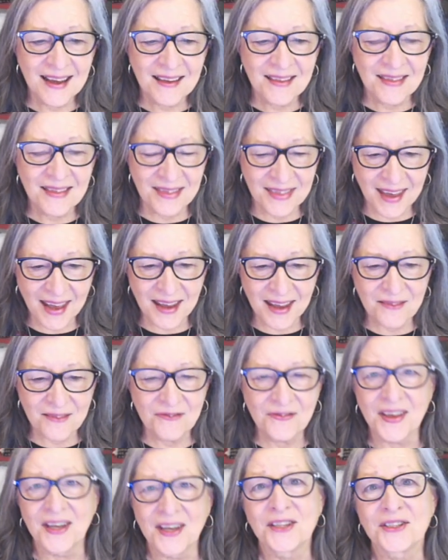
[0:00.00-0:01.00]
they
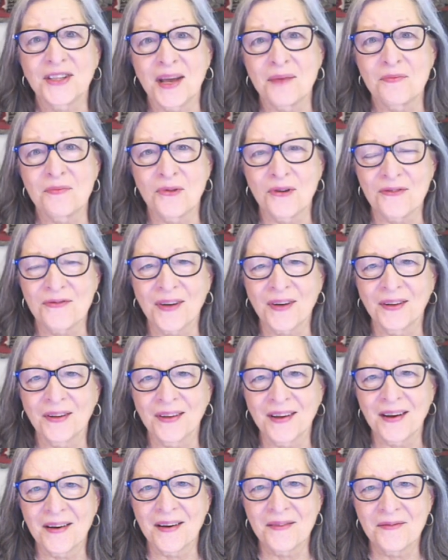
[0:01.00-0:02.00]
finish that
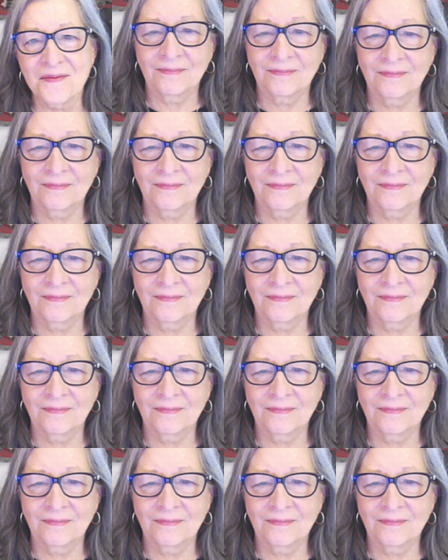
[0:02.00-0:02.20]
portfolio.